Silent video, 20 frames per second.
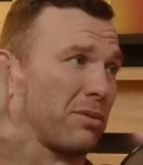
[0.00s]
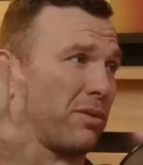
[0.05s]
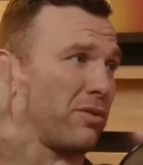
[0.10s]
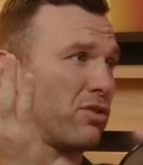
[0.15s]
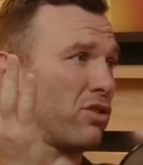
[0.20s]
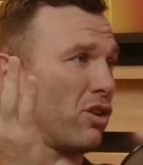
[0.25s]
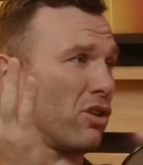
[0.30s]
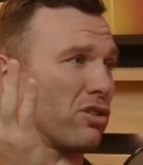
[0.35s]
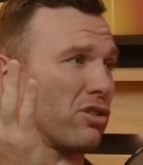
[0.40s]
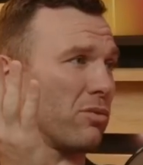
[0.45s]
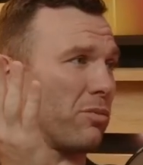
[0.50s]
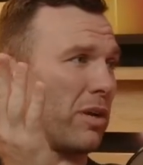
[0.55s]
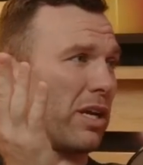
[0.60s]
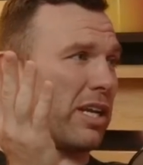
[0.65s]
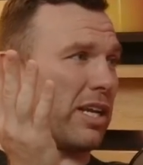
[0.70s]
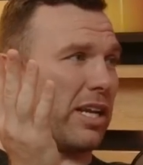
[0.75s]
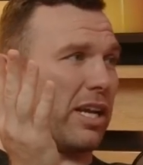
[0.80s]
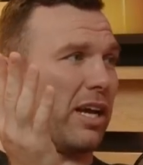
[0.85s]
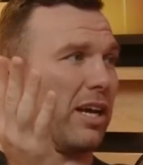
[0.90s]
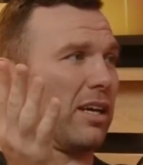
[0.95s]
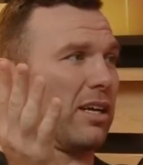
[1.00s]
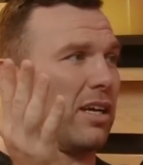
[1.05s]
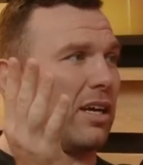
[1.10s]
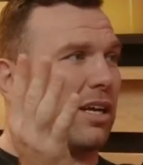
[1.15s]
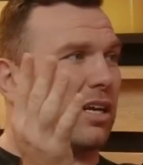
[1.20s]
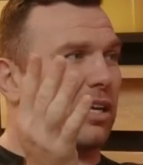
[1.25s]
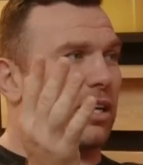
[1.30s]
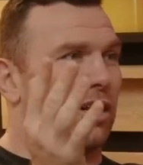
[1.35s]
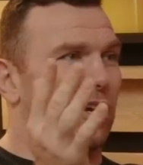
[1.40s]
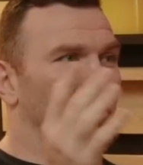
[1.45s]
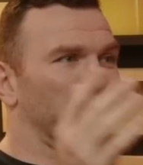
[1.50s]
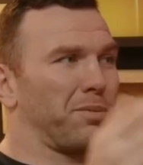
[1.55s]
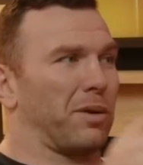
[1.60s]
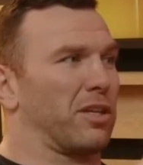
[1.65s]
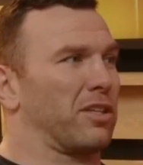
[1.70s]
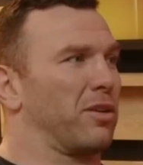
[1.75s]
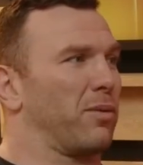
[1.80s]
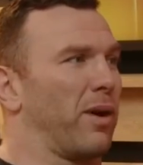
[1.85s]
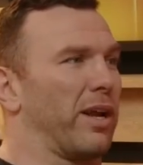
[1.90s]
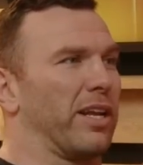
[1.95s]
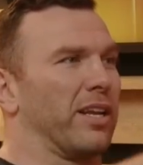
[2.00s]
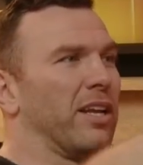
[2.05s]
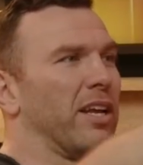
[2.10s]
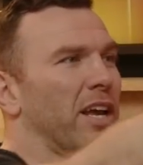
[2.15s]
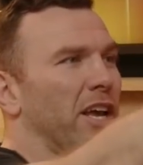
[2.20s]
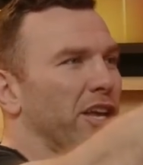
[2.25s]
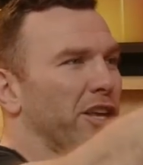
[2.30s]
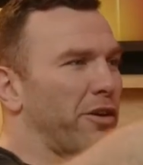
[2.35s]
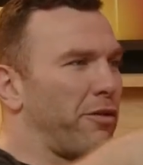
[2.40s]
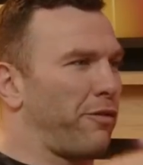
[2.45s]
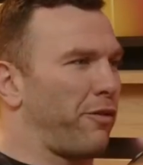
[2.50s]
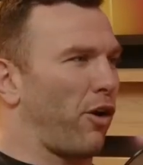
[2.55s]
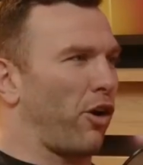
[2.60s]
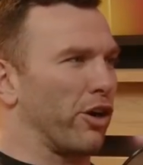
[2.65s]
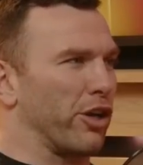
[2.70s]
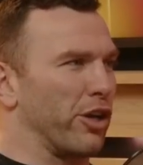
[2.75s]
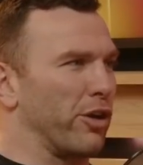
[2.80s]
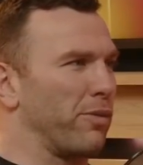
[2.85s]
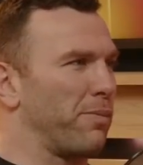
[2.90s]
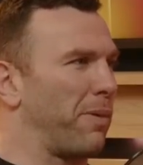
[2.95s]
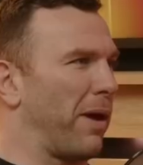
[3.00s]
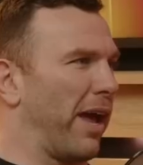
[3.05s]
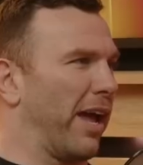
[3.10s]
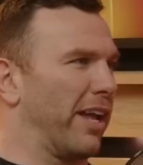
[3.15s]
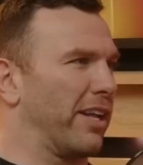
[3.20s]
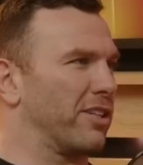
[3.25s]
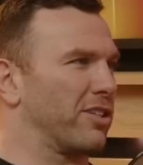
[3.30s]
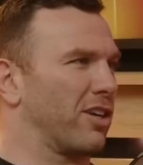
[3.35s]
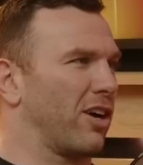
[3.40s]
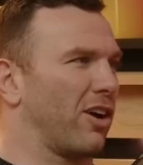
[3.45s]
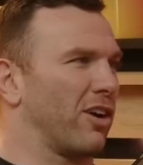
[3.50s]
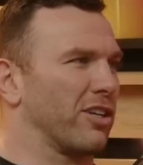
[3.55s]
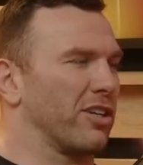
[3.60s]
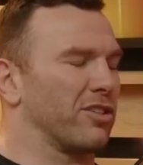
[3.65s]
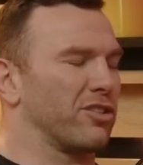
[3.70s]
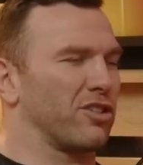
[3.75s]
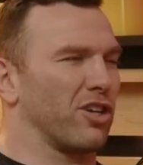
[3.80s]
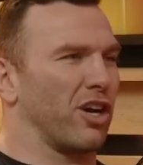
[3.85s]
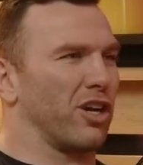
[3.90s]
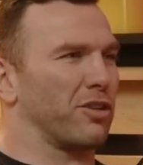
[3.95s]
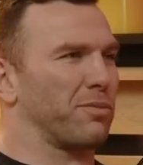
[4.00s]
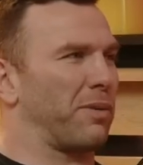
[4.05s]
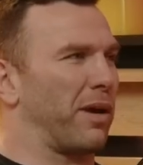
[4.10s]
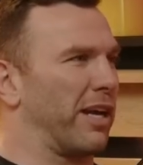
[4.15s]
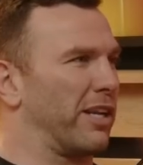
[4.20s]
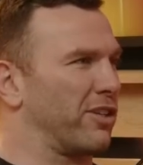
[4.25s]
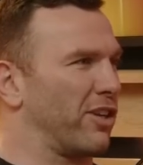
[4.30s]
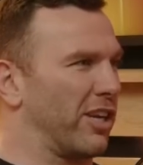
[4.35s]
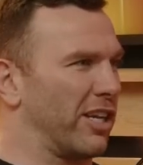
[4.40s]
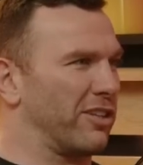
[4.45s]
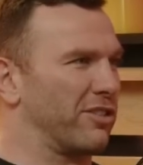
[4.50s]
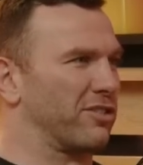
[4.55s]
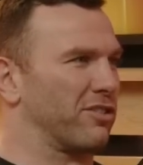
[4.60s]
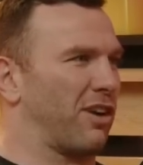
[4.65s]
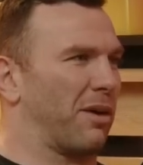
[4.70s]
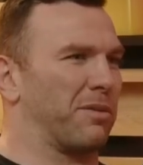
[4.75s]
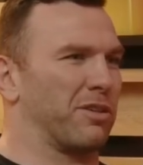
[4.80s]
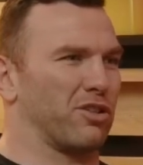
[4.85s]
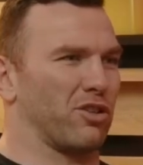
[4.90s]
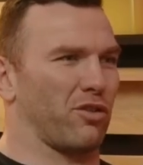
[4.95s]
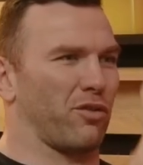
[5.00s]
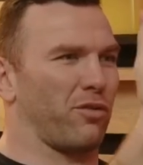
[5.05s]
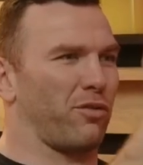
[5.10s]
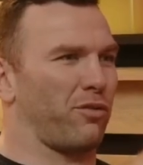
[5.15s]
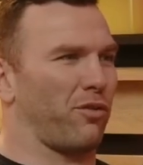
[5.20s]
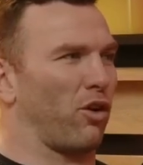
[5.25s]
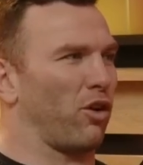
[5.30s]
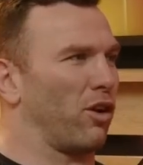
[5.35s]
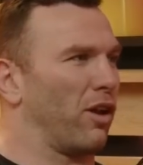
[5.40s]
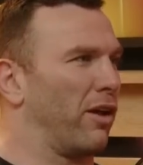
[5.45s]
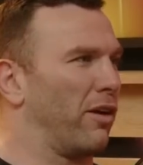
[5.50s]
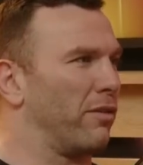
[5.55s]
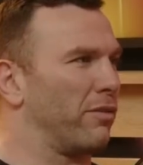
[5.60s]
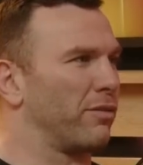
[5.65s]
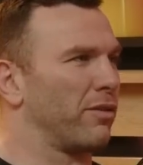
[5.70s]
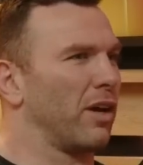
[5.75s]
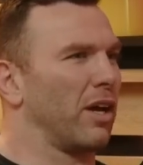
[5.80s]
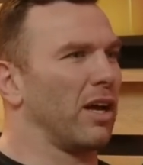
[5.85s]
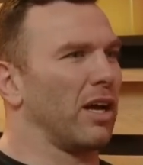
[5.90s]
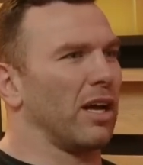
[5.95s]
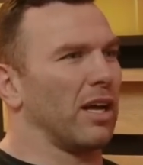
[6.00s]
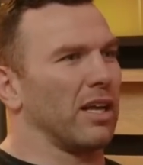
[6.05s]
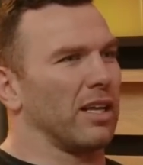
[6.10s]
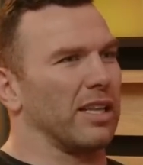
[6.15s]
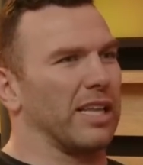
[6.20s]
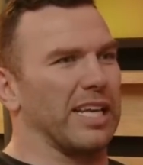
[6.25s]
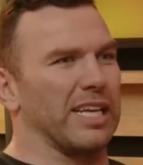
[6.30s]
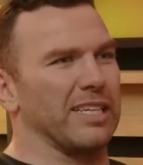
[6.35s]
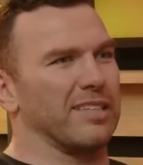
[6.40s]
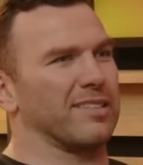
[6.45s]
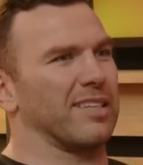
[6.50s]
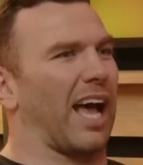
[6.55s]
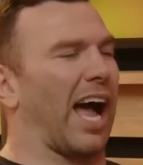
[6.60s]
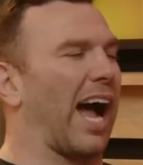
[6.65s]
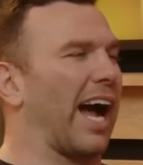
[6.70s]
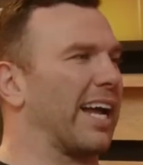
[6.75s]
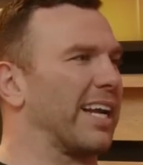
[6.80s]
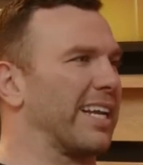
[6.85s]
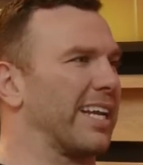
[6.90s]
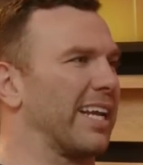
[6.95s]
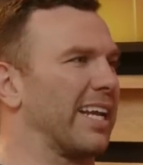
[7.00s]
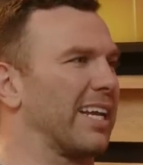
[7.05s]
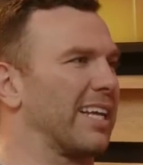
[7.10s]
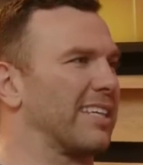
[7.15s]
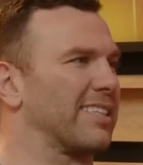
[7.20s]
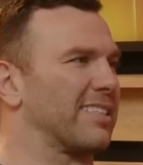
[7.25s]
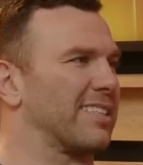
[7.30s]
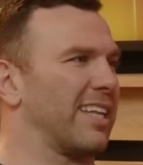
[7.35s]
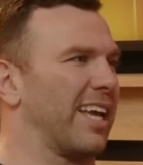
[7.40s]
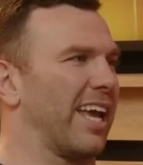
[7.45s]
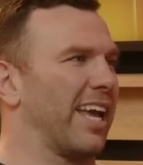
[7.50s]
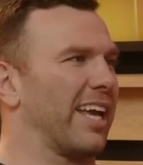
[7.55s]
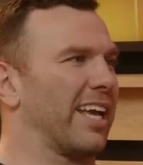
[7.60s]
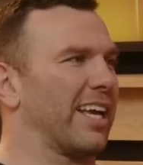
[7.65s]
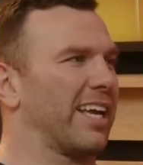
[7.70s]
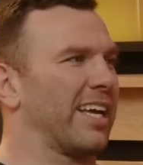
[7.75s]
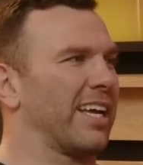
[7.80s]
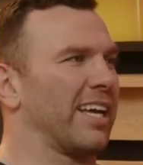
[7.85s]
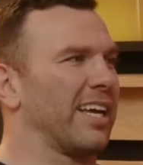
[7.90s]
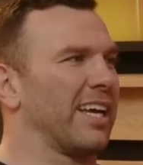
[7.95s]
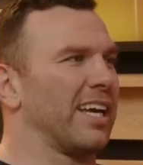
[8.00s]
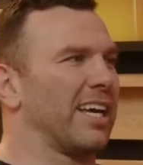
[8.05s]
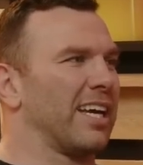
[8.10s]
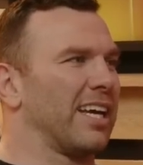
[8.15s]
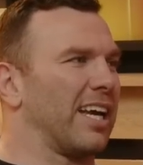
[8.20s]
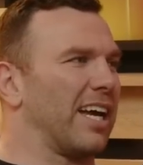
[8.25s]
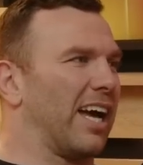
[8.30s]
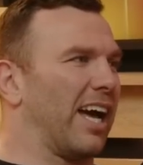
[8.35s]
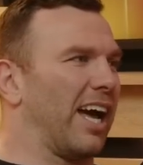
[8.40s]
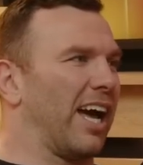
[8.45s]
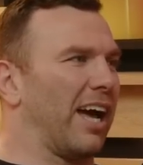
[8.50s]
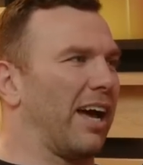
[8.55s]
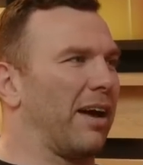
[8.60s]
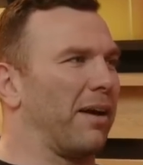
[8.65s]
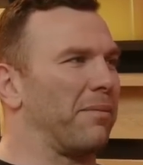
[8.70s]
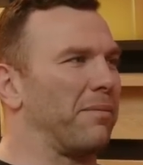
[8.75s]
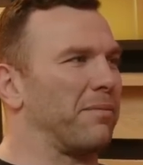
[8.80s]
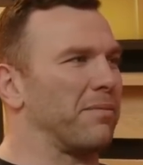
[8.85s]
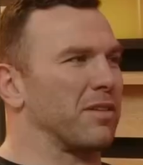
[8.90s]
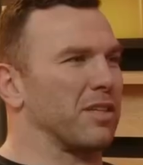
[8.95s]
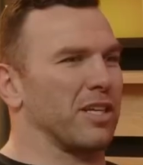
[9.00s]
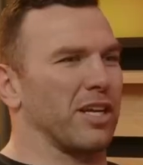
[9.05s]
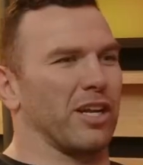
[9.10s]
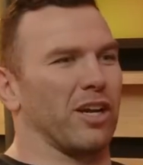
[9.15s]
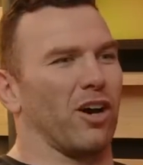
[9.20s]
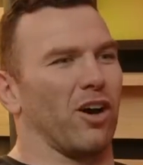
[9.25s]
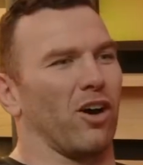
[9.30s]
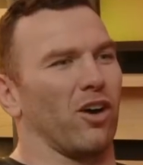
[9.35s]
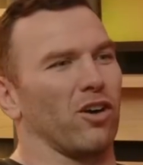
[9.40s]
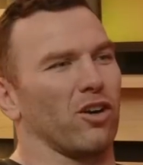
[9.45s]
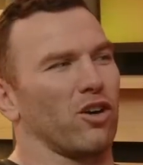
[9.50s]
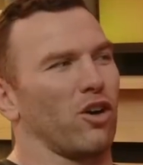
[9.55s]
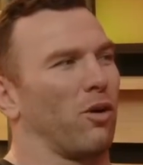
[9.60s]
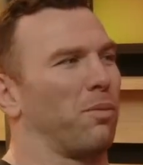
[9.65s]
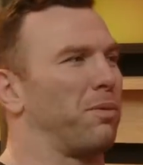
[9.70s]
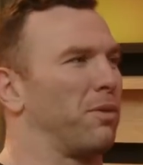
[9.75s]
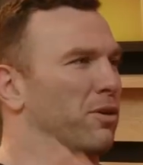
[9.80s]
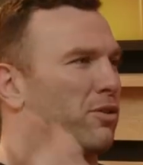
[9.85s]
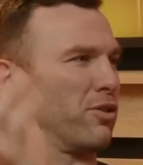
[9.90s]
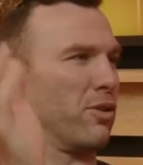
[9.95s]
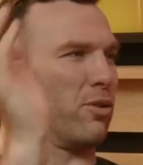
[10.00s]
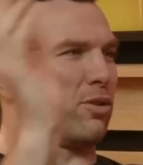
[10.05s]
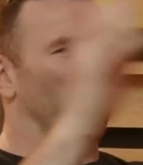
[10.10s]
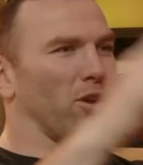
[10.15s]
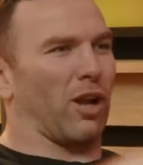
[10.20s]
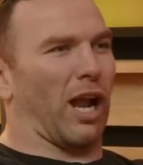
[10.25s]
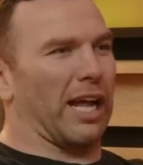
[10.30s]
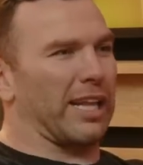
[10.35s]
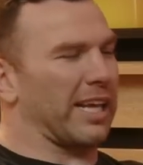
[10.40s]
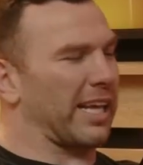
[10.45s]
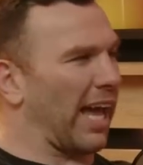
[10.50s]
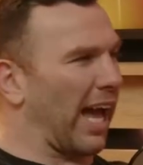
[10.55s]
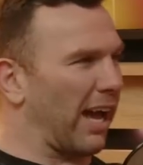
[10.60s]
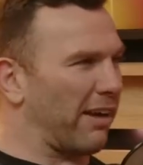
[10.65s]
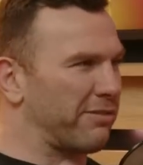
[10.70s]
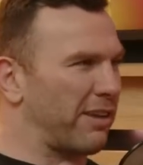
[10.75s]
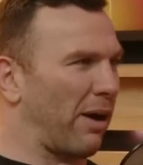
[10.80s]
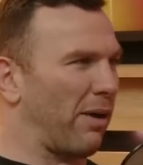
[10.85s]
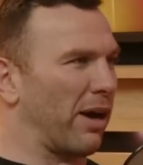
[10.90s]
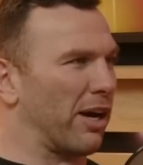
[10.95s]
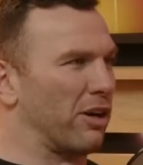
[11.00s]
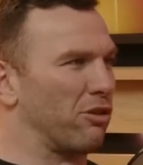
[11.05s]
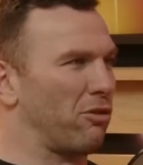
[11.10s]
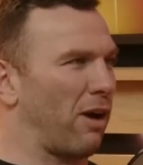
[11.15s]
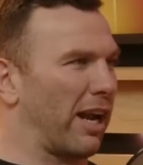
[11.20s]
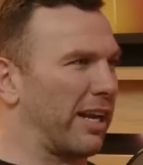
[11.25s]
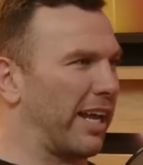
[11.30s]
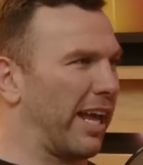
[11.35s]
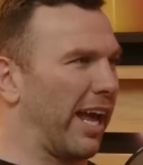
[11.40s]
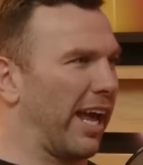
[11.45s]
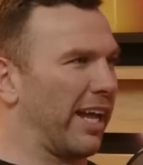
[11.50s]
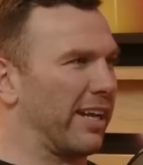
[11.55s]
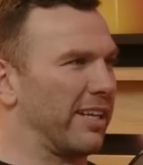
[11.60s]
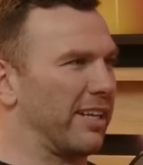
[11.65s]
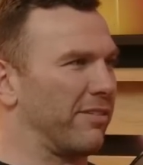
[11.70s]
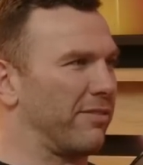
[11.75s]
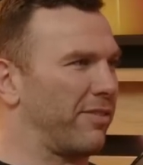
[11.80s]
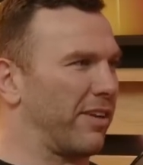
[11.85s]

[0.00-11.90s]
with social media. Yeah. You know, especially when your For You page or your search page on Instagram is just full of these idealistic, yeah. um, you know, couples who look like they carved out of granite and yeah.